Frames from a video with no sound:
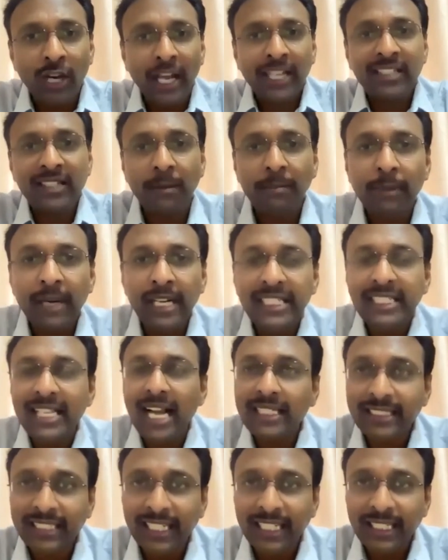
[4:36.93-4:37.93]
like somebody's
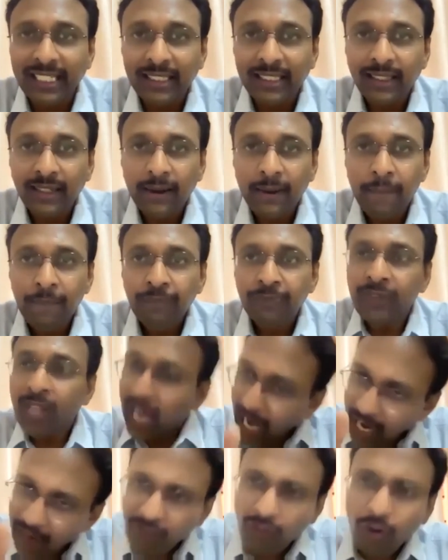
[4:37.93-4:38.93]
asking,
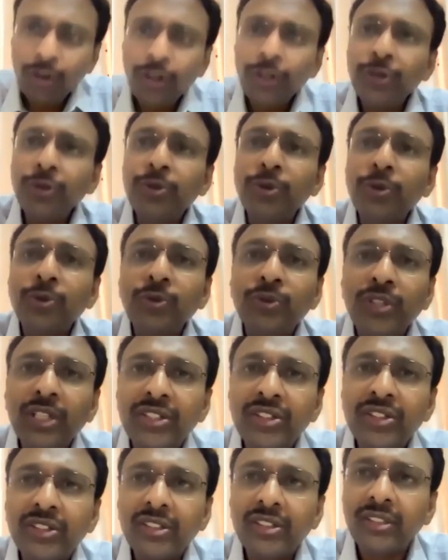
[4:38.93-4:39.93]
I want you to do
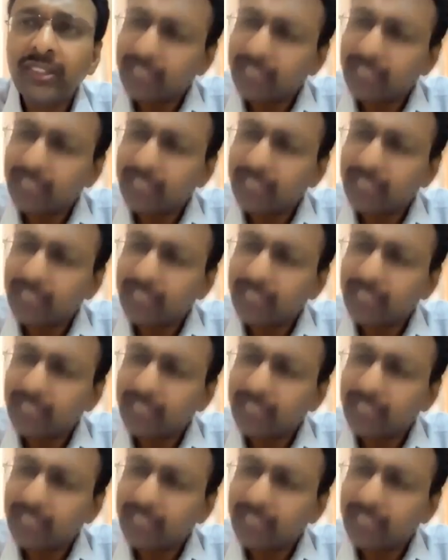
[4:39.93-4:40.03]
this.